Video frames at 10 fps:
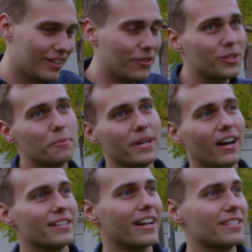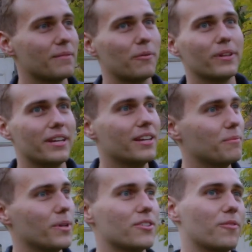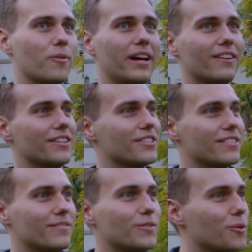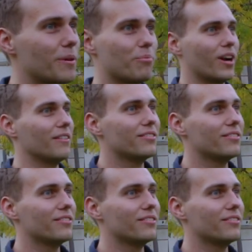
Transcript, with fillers: well, to be honest, guys, I'm not really much of a writer. I just do improv.